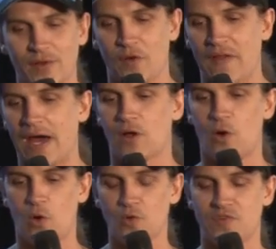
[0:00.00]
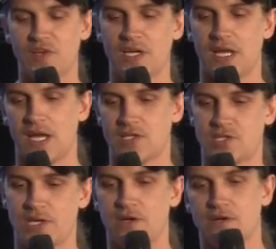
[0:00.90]
don't know that whole teenage
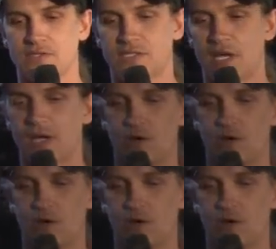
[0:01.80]
years thing